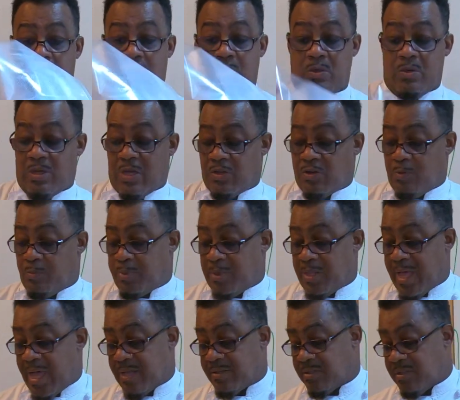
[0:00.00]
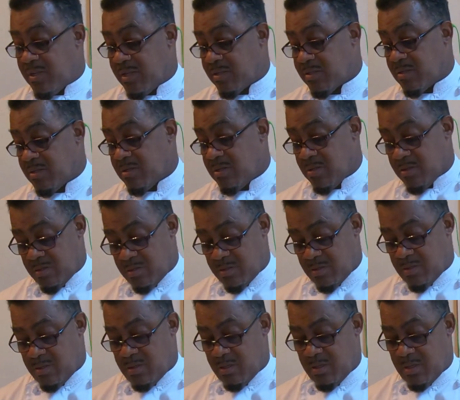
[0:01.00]
you got your plastics,
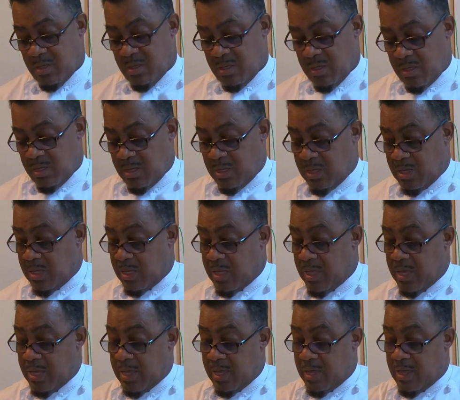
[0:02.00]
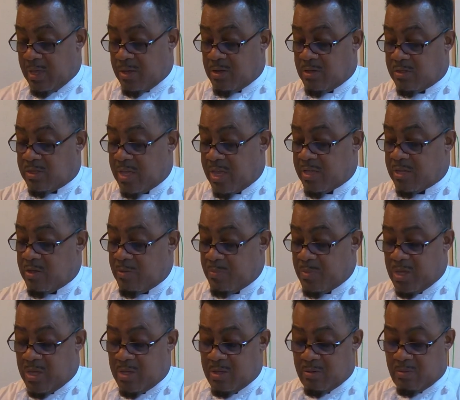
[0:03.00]
and you take your
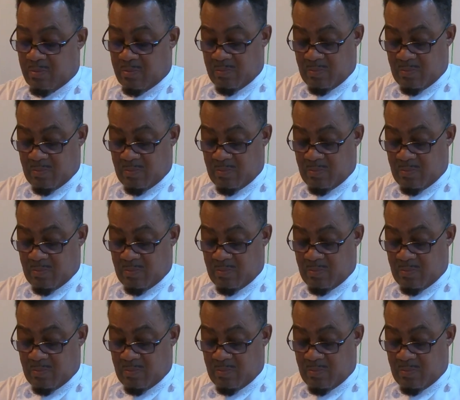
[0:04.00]
meat.